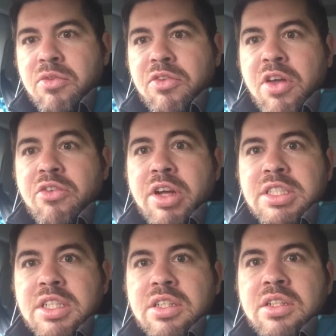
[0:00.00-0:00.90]

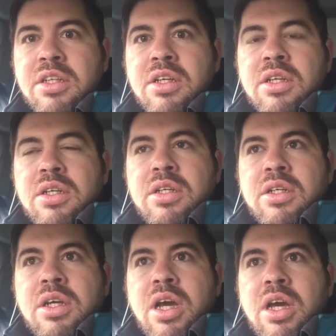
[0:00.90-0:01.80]
fundraising
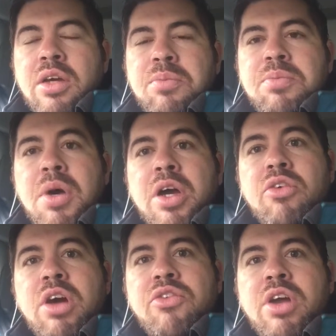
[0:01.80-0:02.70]
bike
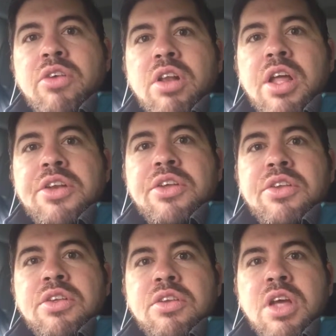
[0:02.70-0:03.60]
ride around
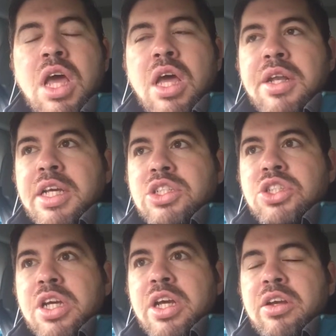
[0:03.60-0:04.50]
London next
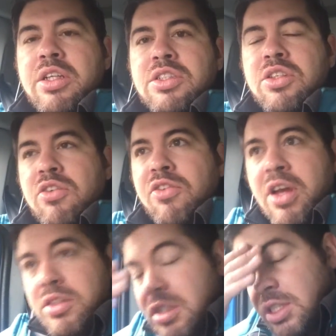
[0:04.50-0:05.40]
year in
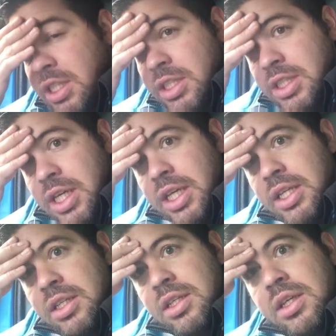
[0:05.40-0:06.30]

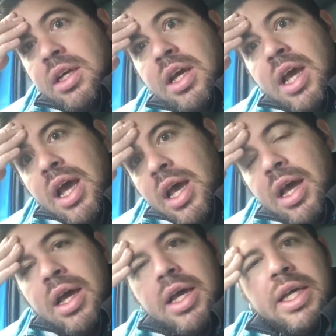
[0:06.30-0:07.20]
2016.
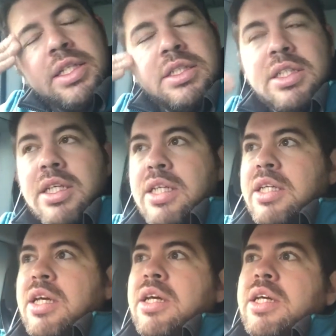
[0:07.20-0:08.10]
It's
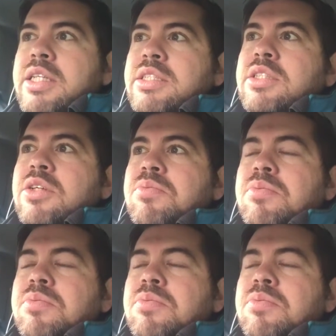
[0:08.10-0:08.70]
to